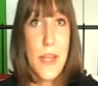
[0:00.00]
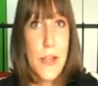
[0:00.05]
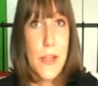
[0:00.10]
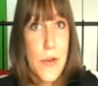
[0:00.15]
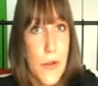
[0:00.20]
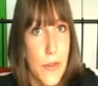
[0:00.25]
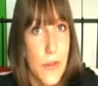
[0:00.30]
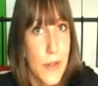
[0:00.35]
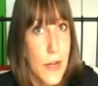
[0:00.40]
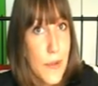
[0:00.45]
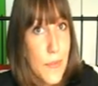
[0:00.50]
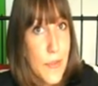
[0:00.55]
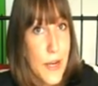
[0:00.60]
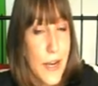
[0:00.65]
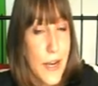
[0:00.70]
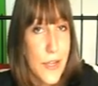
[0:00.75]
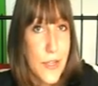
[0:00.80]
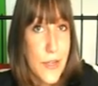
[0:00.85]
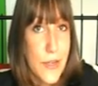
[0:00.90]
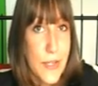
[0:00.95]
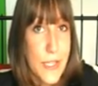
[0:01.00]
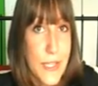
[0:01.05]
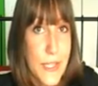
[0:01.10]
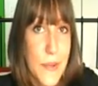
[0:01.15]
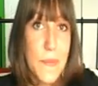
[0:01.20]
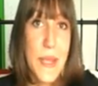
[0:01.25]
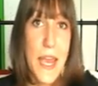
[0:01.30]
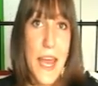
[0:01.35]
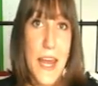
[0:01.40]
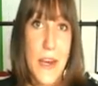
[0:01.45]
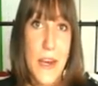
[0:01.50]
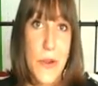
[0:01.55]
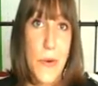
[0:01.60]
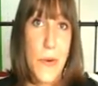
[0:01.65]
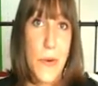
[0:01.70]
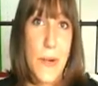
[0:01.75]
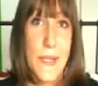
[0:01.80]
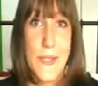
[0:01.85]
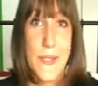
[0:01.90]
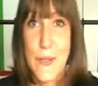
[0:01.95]
that you're a little bit under in some
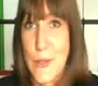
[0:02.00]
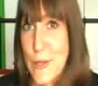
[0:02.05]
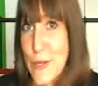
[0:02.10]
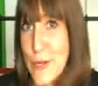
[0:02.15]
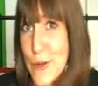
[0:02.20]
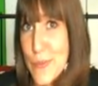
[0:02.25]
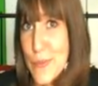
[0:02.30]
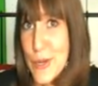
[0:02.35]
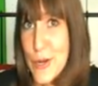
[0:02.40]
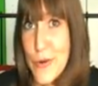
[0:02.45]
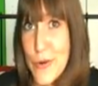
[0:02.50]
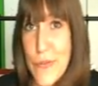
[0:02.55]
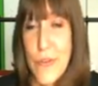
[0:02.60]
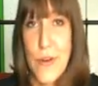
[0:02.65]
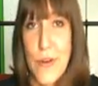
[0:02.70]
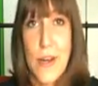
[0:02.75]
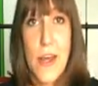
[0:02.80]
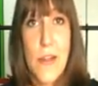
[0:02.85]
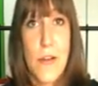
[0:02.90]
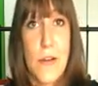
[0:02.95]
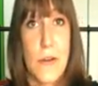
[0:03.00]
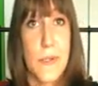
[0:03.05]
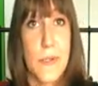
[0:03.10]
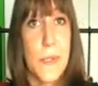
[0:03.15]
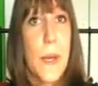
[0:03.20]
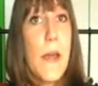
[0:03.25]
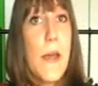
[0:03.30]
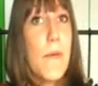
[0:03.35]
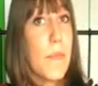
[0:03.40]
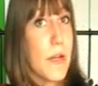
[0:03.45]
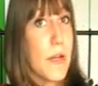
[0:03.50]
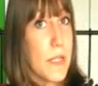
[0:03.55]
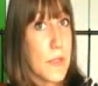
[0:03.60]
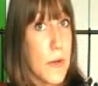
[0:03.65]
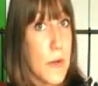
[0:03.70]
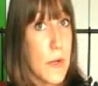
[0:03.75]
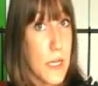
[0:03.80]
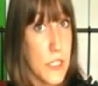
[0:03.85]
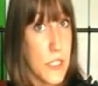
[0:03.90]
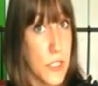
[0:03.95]
categories and a little bit over in others, but as
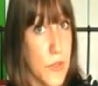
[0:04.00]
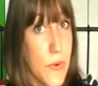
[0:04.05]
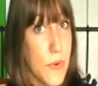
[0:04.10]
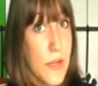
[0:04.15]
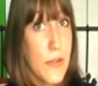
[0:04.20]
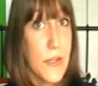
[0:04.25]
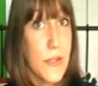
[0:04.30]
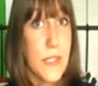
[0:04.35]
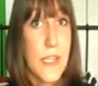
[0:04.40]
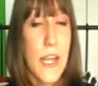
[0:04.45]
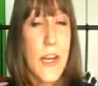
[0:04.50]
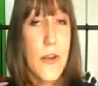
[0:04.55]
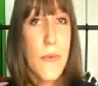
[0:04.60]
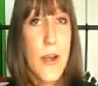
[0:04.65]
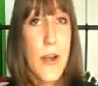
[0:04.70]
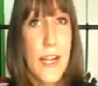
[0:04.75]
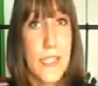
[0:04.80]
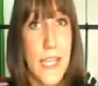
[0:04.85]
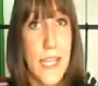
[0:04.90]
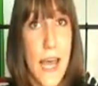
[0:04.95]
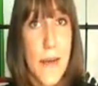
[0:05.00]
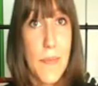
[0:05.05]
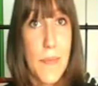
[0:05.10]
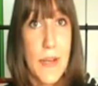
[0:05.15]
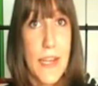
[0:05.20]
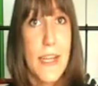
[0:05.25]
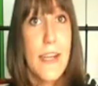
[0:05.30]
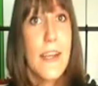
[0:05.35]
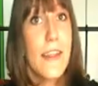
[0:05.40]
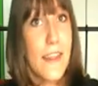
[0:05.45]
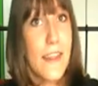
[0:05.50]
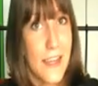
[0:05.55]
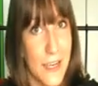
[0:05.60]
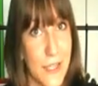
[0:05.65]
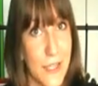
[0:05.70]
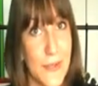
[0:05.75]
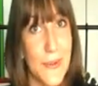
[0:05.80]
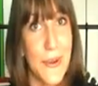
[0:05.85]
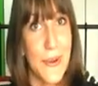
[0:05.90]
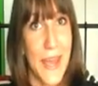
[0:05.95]
long as you understand why it's happening, then
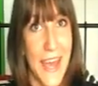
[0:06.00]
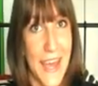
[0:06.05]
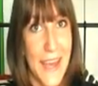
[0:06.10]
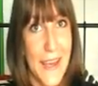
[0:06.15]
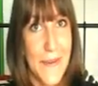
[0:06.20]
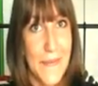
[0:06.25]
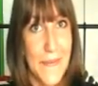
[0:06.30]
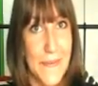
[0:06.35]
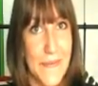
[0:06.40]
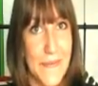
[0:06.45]
it's okay.